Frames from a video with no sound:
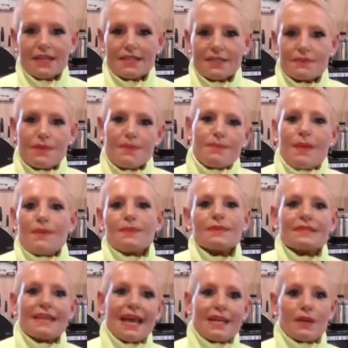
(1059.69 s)
So when
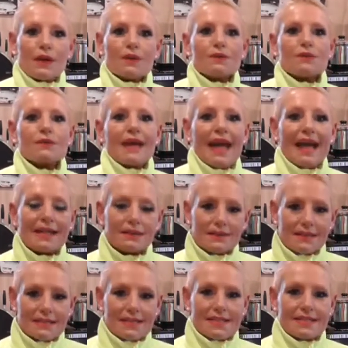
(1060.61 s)
people say not all
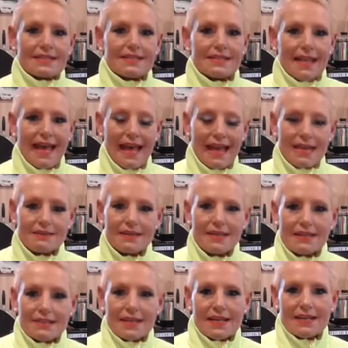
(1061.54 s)
calories are the same,
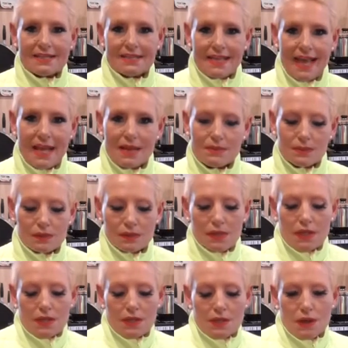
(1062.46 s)
that's like saying, well,